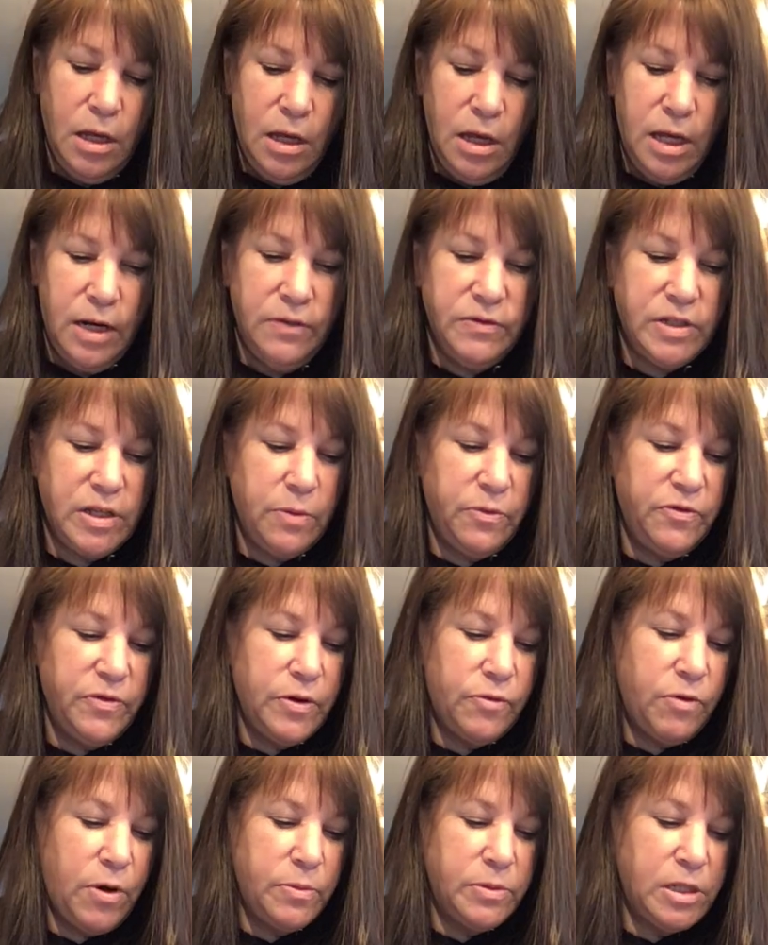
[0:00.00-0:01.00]
And if some of it
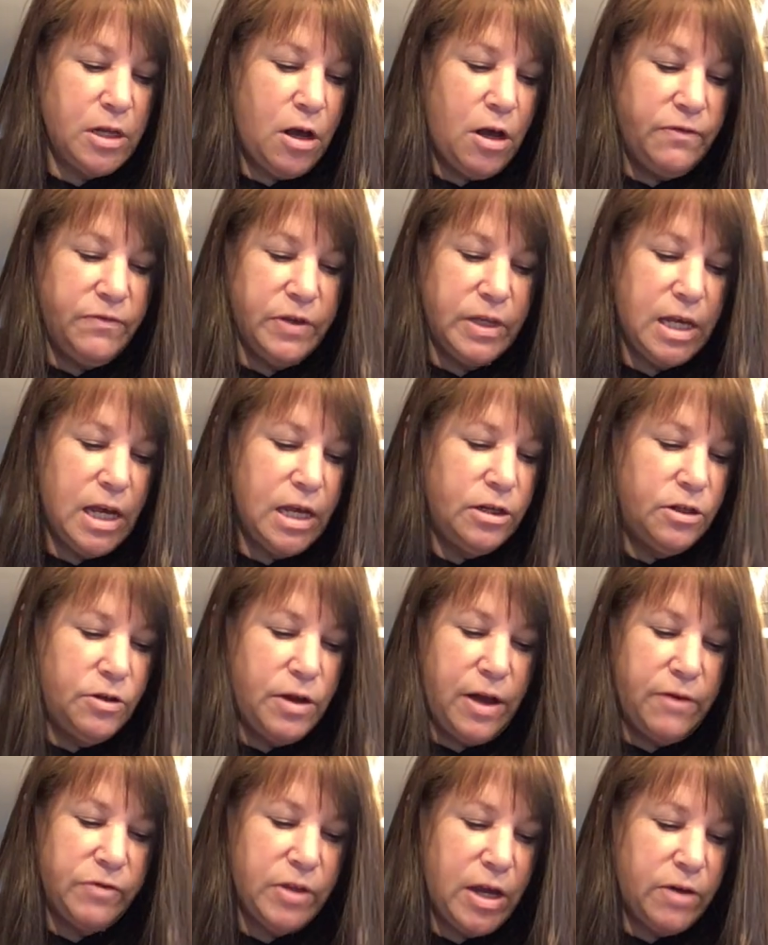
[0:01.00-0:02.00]
rubs off, again, you
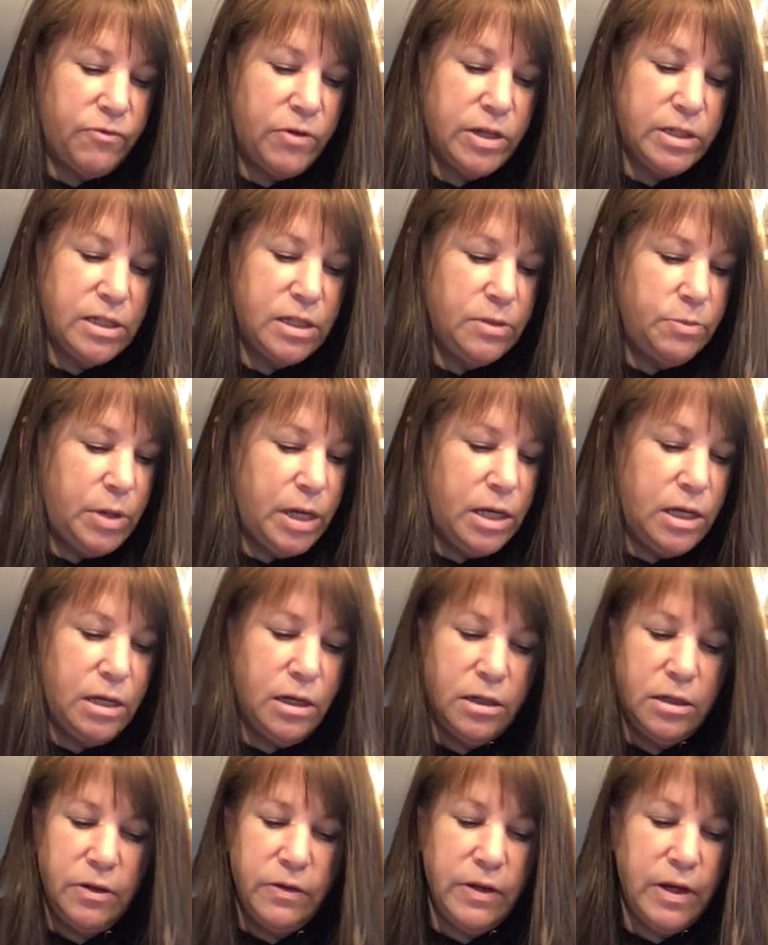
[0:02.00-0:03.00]
have that rusty paint
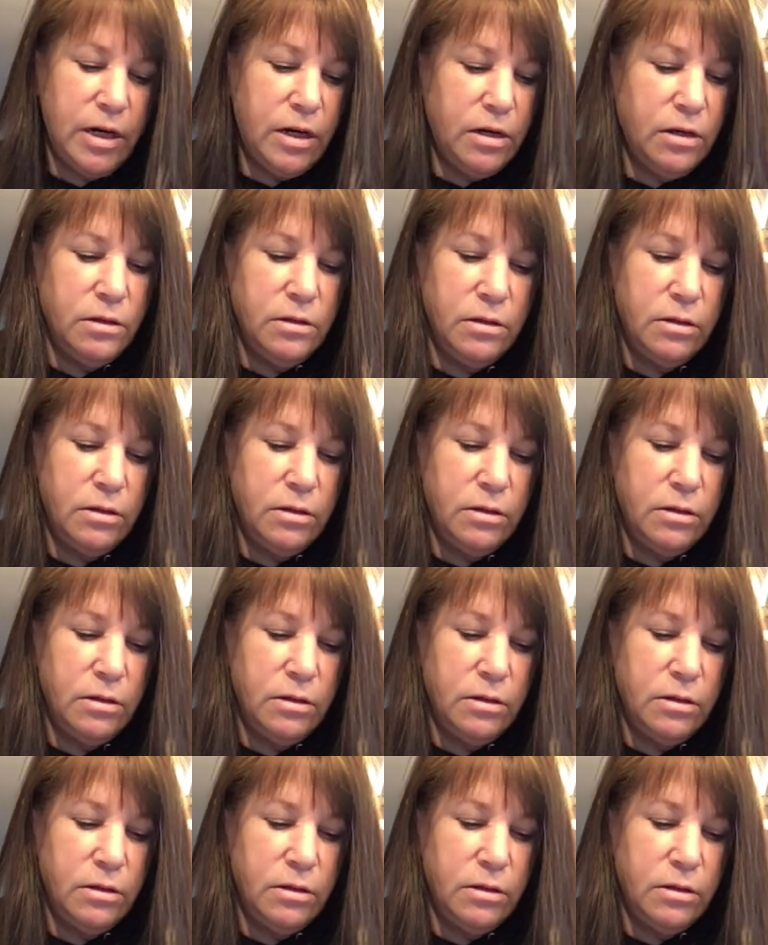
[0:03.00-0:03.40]
under there.